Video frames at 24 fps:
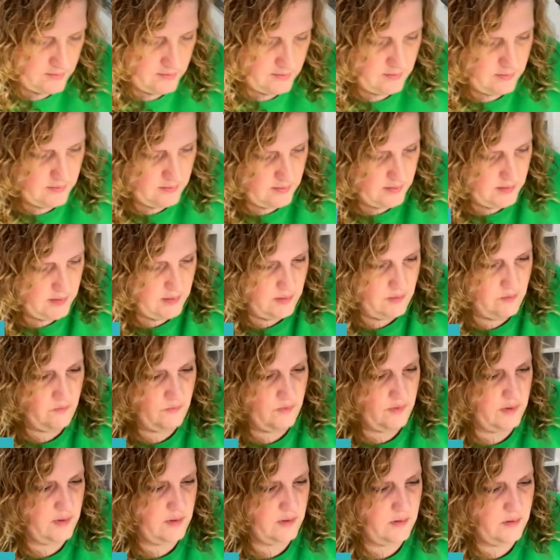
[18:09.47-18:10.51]
that
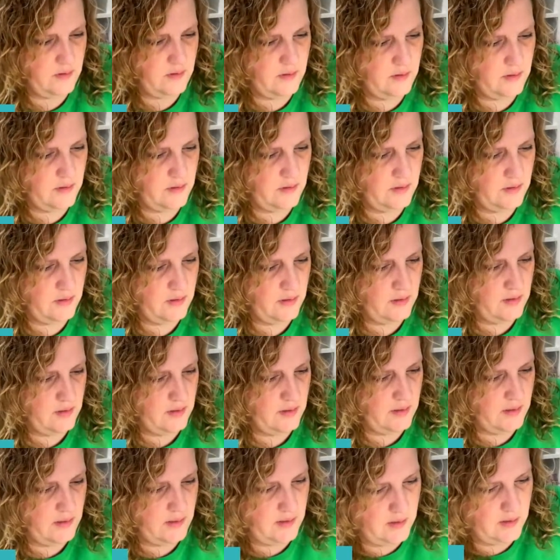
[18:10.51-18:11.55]
one,
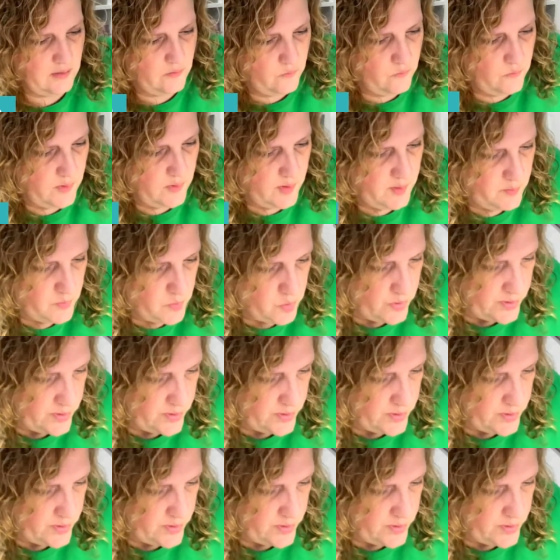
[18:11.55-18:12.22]
and one more